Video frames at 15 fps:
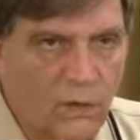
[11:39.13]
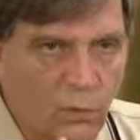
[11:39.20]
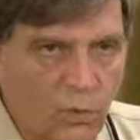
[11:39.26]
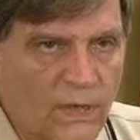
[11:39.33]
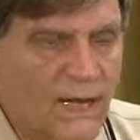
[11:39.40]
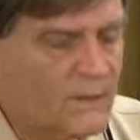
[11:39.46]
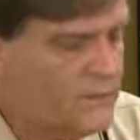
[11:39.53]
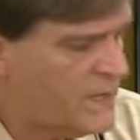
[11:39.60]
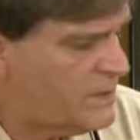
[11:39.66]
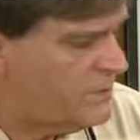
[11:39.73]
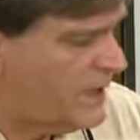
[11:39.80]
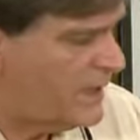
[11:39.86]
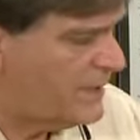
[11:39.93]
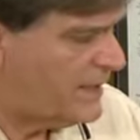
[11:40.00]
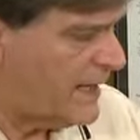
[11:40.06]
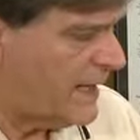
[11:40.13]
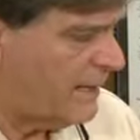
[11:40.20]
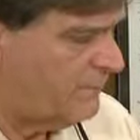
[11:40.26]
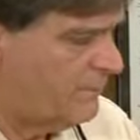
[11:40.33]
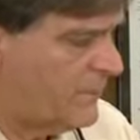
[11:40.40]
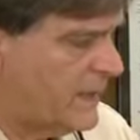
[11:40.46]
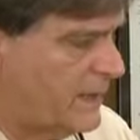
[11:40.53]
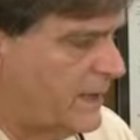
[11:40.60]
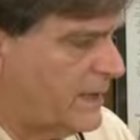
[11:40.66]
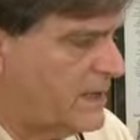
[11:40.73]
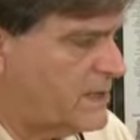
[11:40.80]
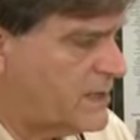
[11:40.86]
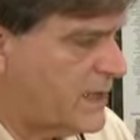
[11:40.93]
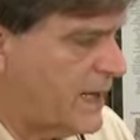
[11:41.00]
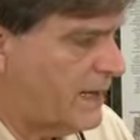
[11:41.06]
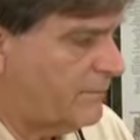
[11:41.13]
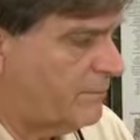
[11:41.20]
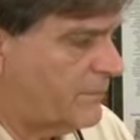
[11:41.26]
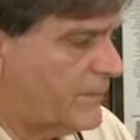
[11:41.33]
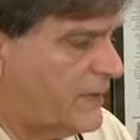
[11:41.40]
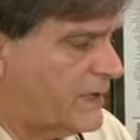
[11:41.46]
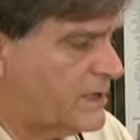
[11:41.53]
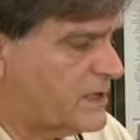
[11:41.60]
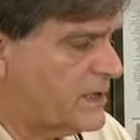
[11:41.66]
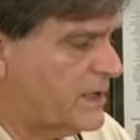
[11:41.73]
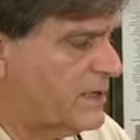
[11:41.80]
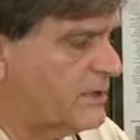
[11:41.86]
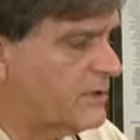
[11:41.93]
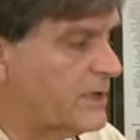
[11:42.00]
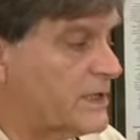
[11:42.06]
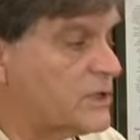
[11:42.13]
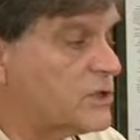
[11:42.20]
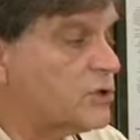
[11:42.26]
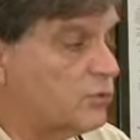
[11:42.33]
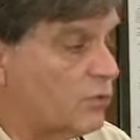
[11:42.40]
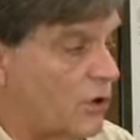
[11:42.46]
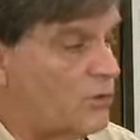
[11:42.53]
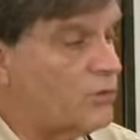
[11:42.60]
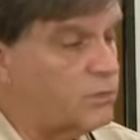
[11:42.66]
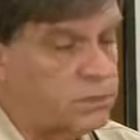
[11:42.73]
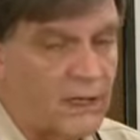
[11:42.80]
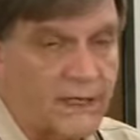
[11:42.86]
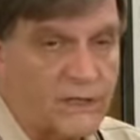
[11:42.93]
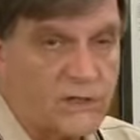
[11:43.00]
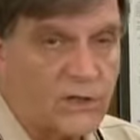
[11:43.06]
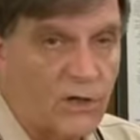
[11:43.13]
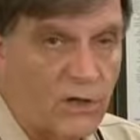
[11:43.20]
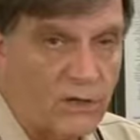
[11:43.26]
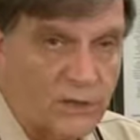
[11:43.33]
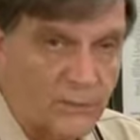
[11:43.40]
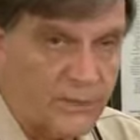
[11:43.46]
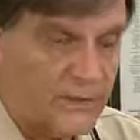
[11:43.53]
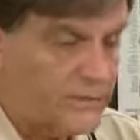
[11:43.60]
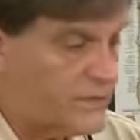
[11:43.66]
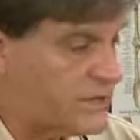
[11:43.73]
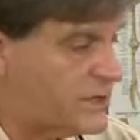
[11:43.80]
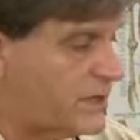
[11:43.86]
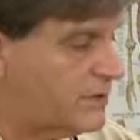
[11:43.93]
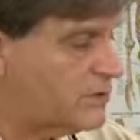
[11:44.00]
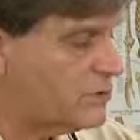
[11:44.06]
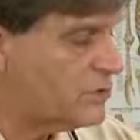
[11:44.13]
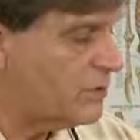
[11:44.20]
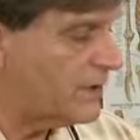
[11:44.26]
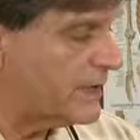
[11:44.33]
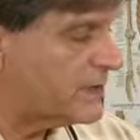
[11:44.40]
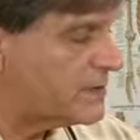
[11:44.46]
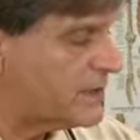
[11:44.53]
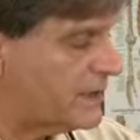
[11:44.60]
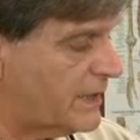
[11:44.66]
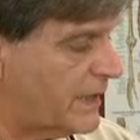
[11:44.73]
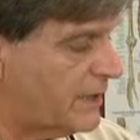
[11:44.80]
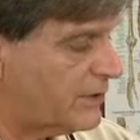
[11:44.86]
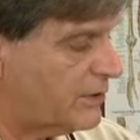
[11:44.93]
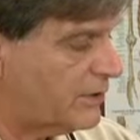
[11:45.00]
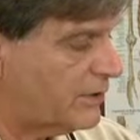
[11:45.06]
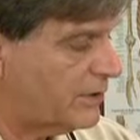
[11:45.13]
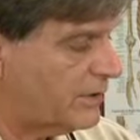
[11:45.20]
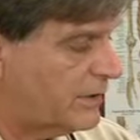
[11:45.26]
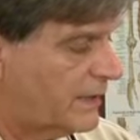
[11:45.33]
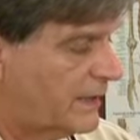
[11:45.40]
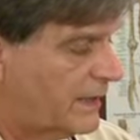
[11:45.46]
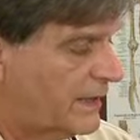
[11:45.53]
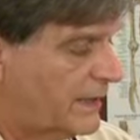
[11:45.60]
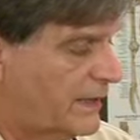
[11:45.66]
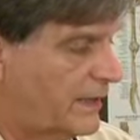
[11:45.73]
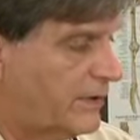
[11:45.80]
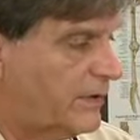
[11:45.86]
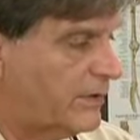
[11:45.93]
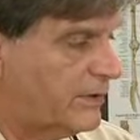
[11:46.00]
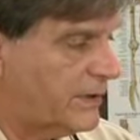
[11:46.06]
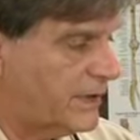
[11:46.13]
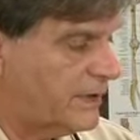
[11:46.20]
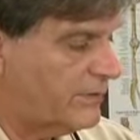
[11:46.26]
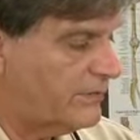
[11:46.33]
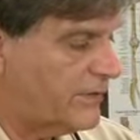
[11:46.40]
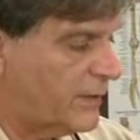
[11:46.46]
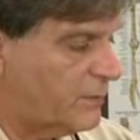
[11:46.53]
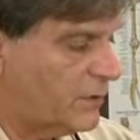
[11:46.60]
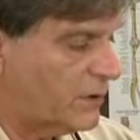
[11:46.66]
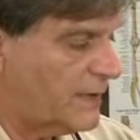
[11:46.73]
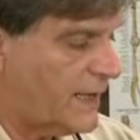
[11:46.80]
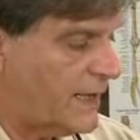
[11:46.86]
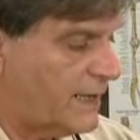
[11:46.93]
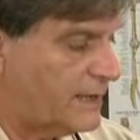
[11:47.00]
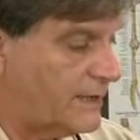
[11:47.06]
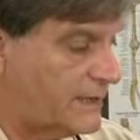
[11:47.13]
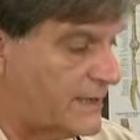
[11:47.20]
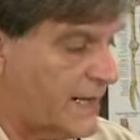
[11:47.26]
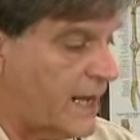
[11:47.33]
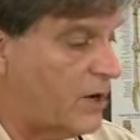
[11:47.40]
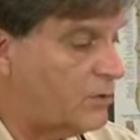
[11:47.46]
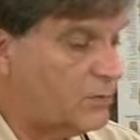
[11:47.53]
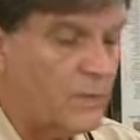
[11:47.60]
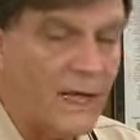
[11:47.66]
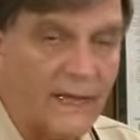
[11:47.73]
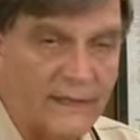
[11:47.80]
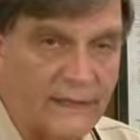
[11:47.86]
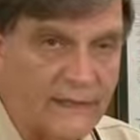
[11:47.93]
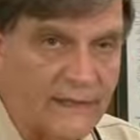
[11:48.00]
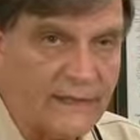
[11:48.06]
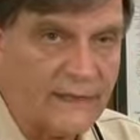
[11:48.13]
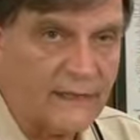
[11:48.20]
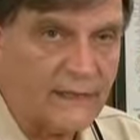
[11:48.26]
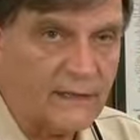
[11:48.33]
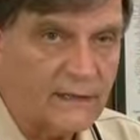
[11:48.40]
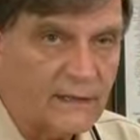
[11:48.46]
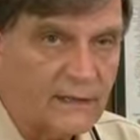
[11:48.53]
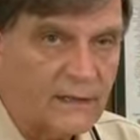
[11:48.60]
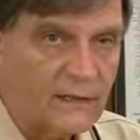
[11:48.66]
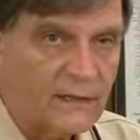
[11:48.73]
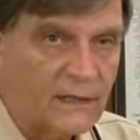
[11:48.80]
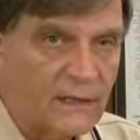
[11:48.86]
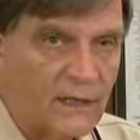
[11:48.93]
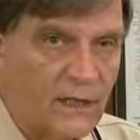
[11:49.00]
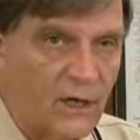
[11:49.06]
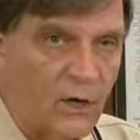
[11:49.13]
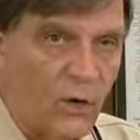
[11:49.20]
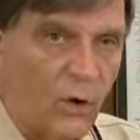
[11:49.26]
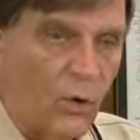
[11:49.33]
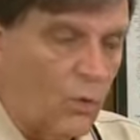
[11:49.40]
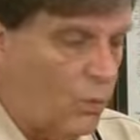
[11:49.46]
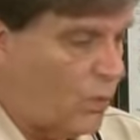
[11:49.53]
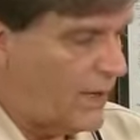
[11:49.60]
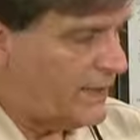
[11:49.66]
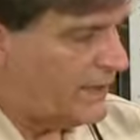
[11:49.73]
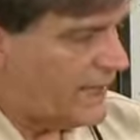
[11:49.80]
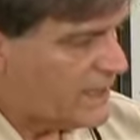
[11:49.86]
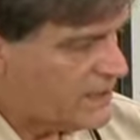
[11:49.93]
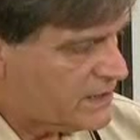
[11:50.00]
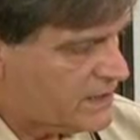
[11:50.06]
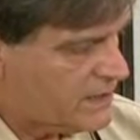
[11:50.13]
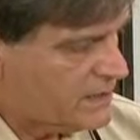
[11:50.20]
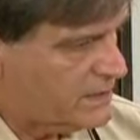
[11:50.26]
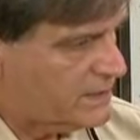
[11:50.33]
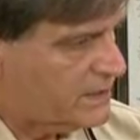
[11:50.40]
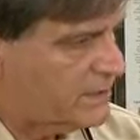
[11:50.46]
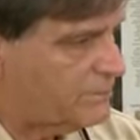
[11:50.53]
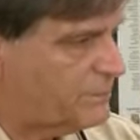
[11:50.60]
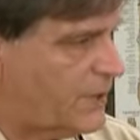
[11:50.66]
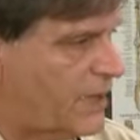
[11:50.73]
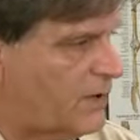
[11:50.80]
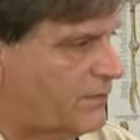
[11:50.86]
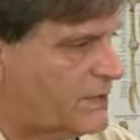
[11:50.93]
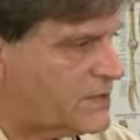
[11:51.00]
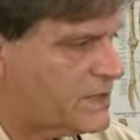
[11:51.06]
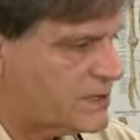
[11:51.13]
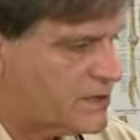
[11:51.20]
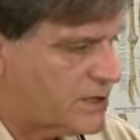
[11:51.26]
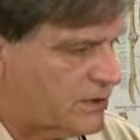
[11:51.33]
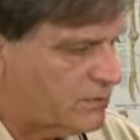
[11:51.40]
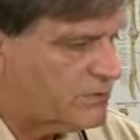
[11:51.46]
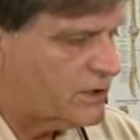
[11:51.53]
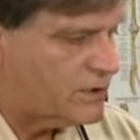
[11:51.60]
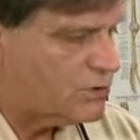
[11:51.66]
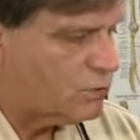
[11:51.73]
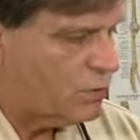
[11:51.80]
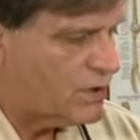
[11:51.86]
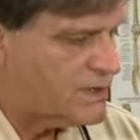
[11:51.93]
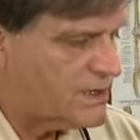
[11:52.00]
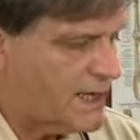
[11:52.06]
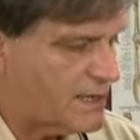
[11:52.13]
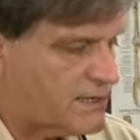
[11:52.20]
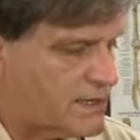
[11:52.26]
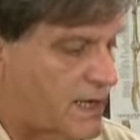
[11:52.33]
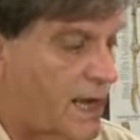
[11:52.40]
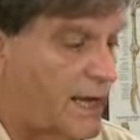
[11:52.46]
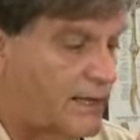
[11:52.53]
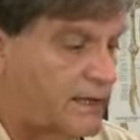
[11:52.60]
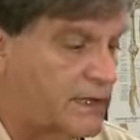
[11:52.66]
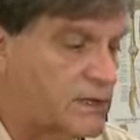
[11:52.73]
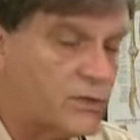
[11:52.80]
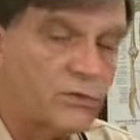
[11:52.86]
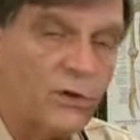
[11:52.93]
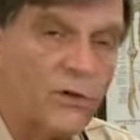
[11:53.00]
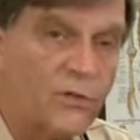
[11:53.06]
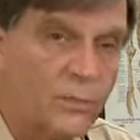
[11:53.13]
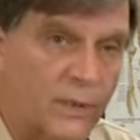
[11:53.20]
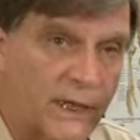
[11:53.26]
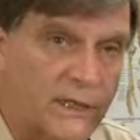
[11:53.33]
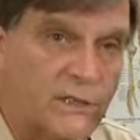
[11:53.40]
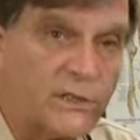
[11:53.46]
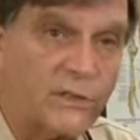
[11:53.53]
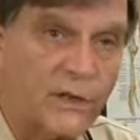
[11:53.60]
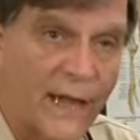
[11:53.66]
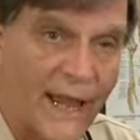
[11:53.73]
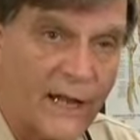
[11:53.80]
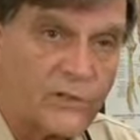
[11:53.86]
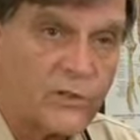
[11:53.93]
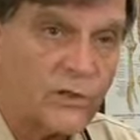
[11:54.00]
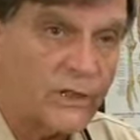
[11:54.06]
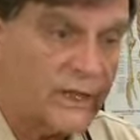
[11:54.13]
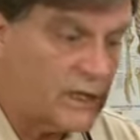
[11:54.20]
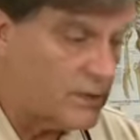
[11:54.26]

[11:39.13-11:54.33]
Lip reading: What I mean by that is that, see, there are these growth plates called epiphyseal joints, and they occur here in the femoral head and down by the knee. When the pelvis is tilted towards that side, these growth plates are actually